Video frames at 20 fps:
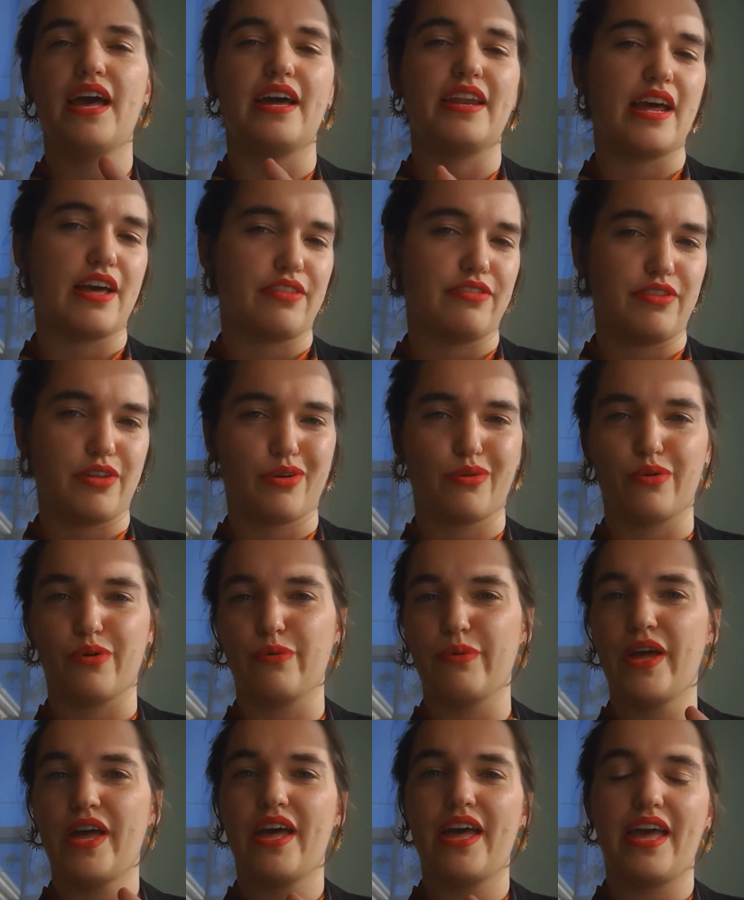an ethnic
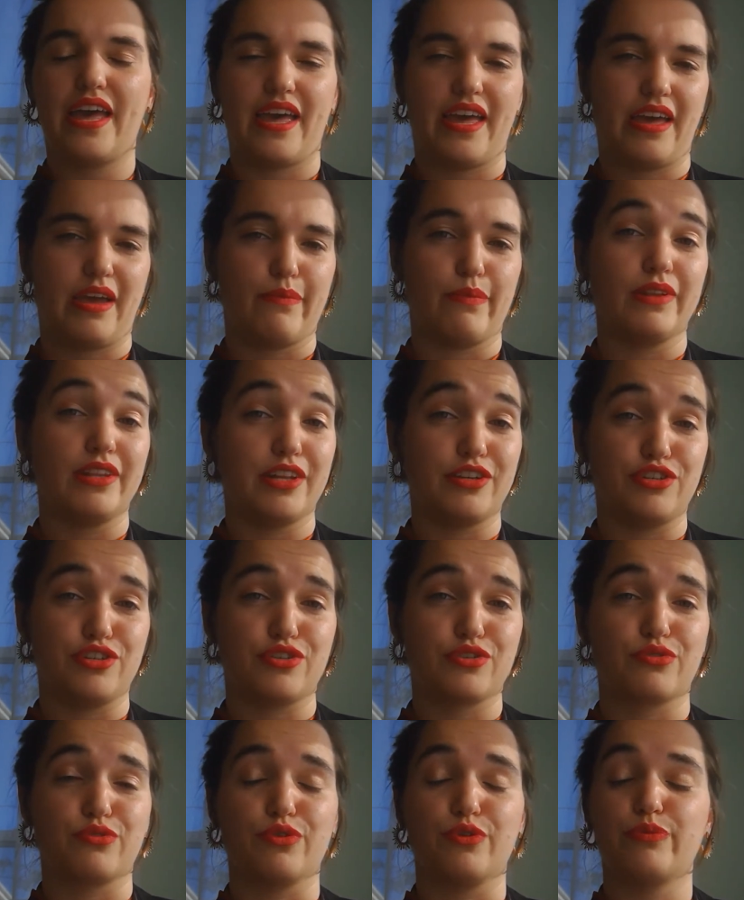group, a
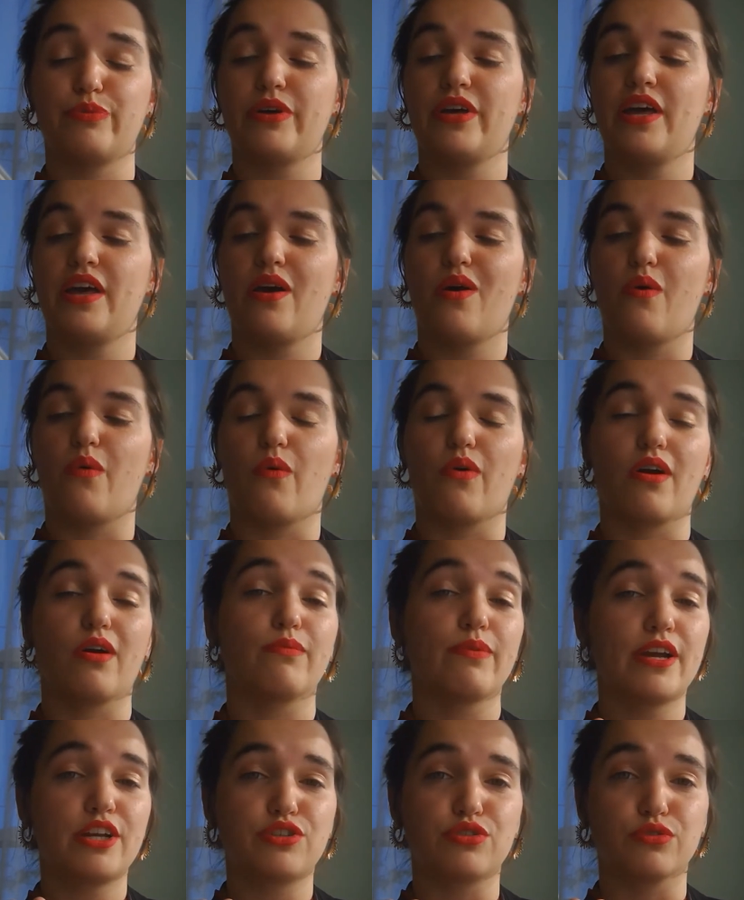religious group, or
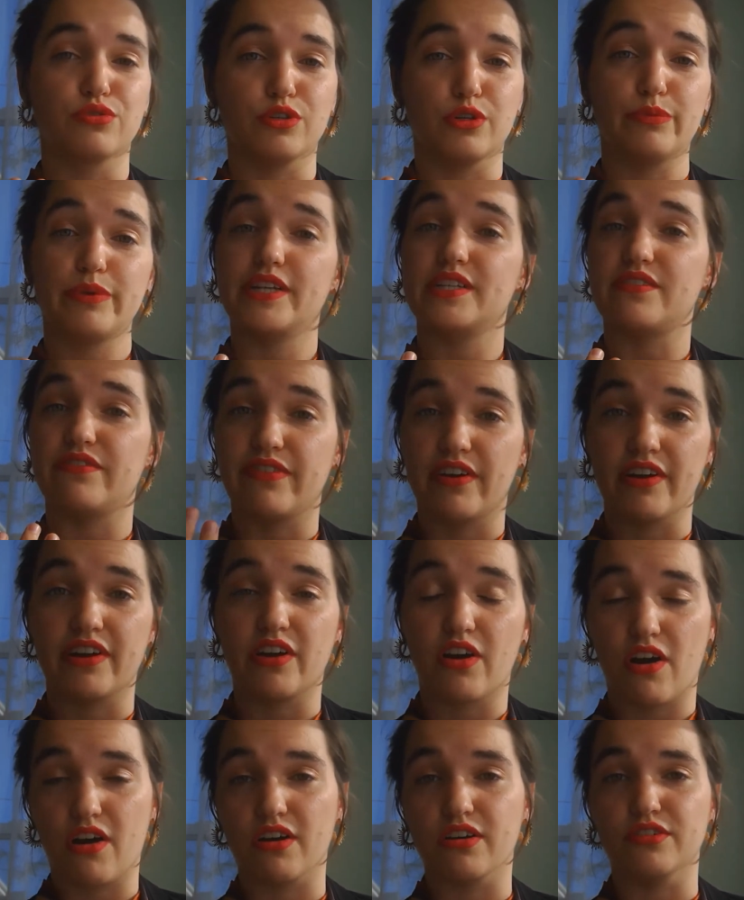a racial group? It's
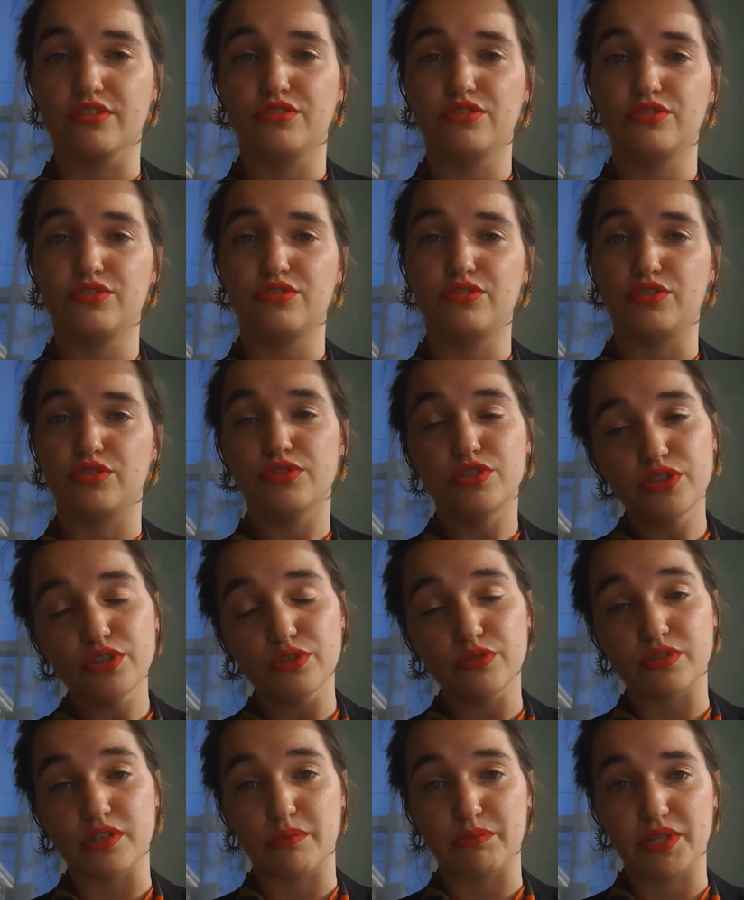very hard to
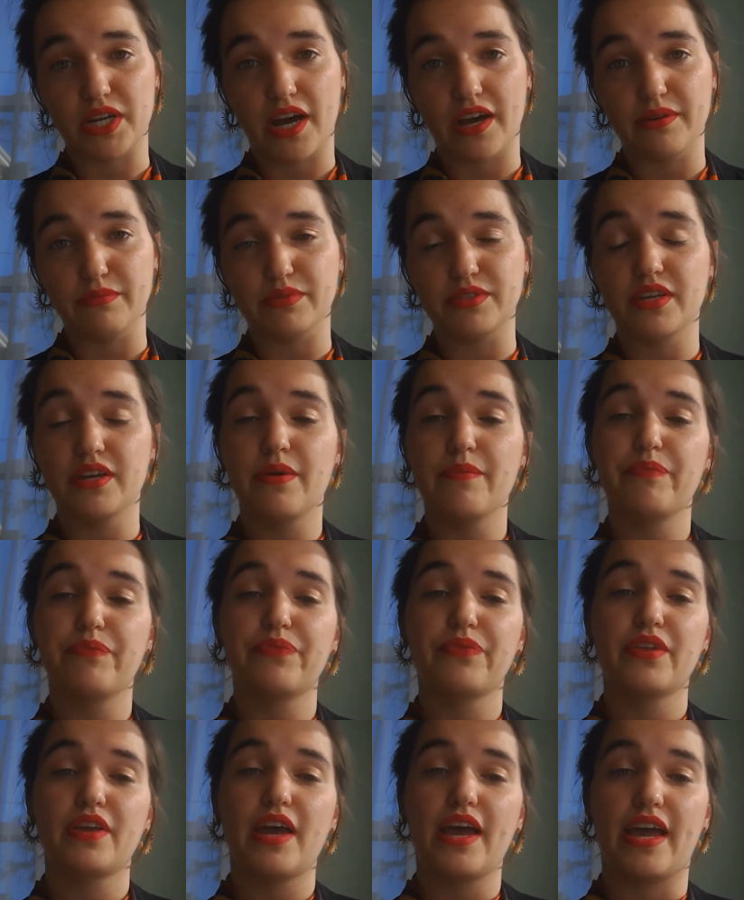do sometimes,
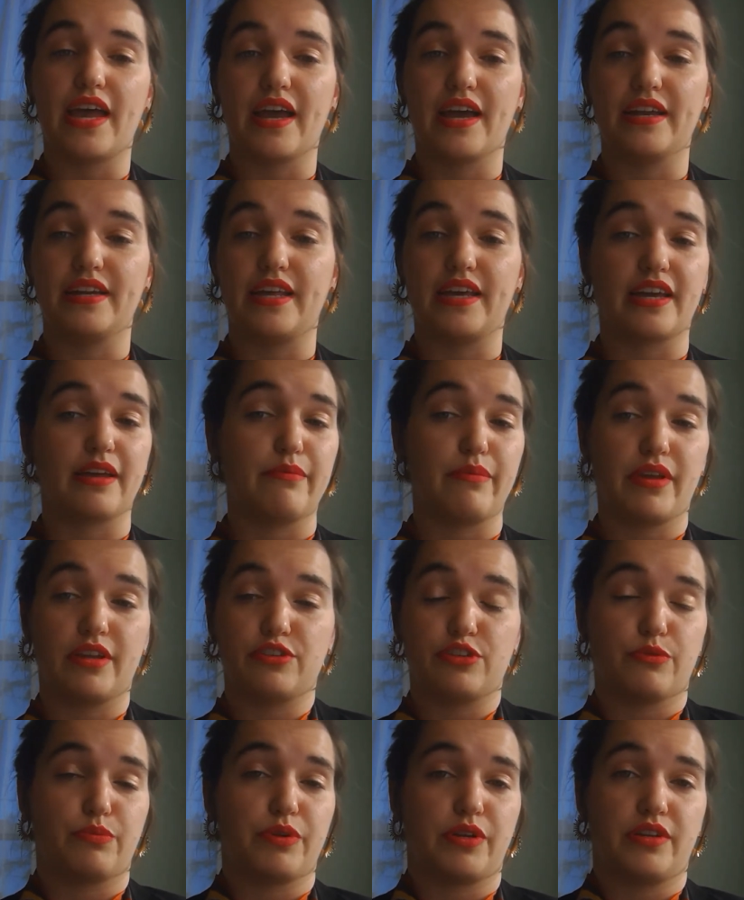and it can be
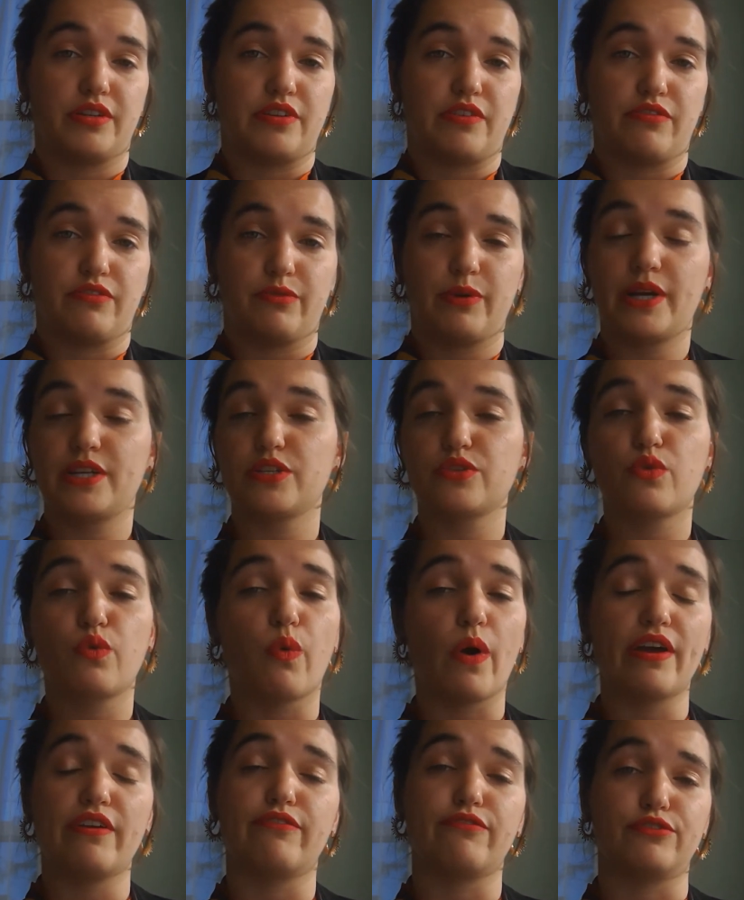interpreted in different ways,
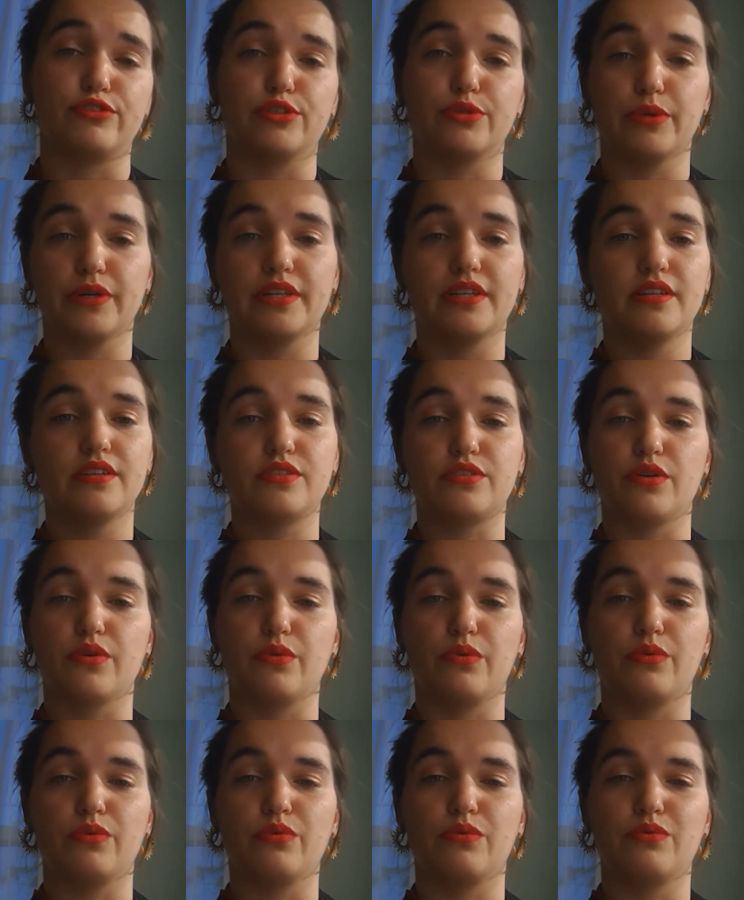quite fluid.
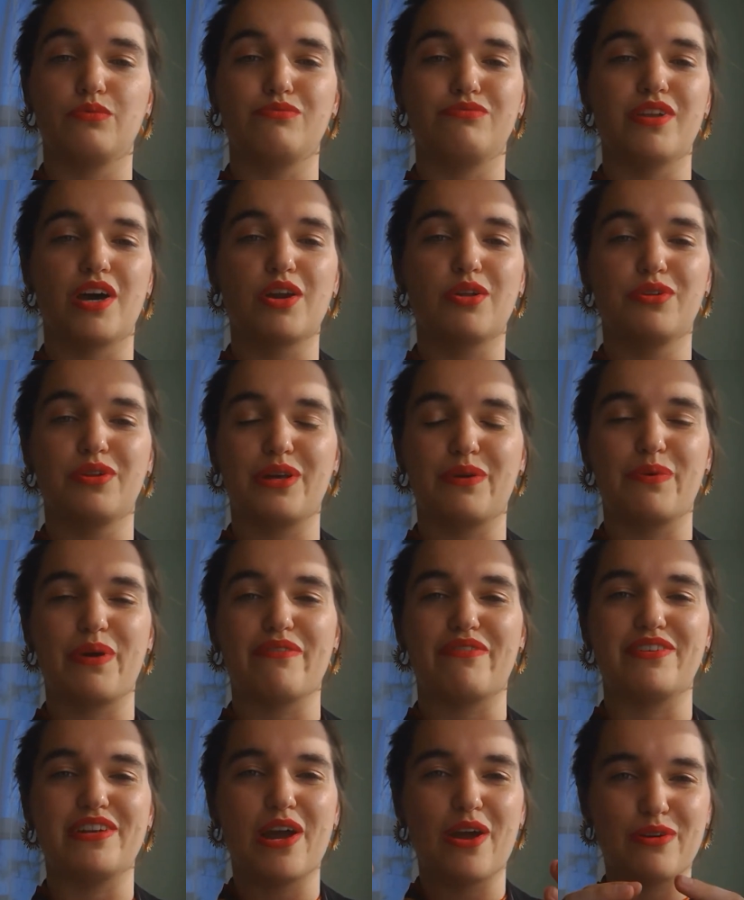So not only do we
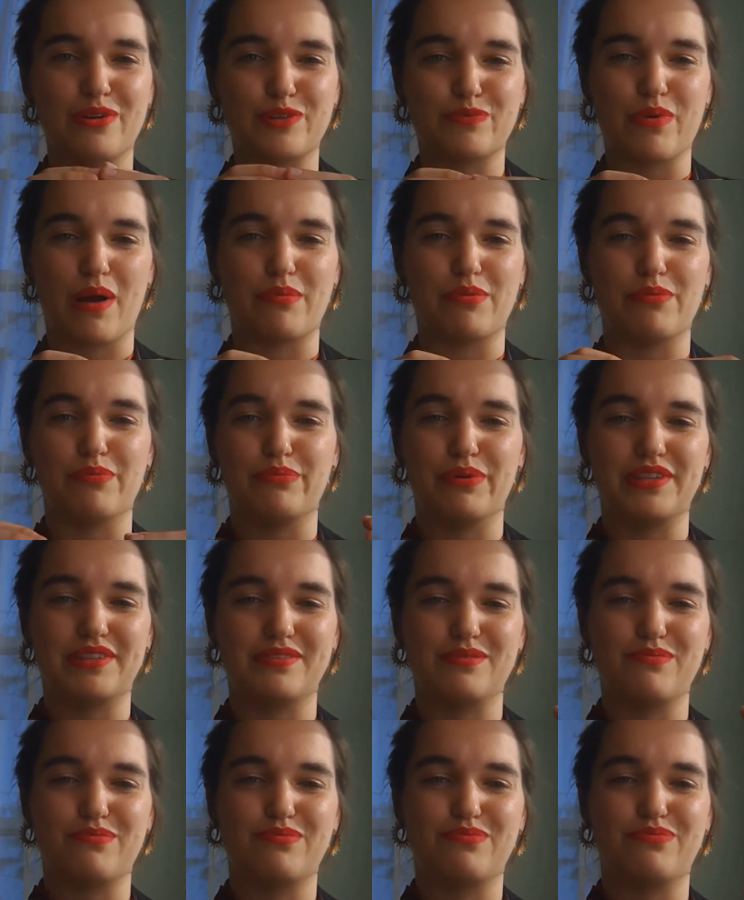have a narrowness problem,
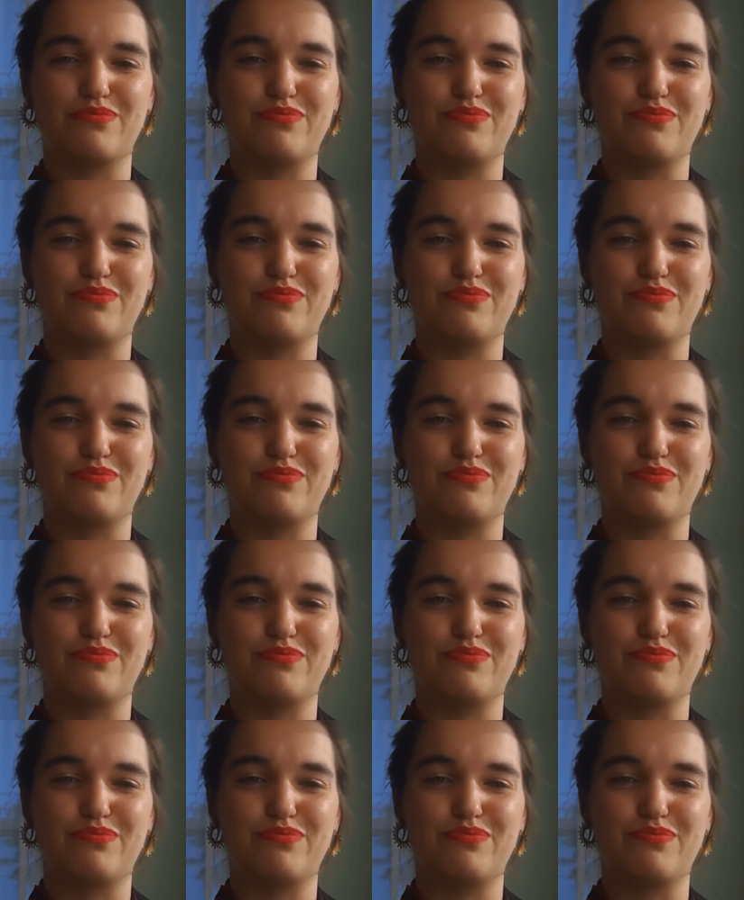but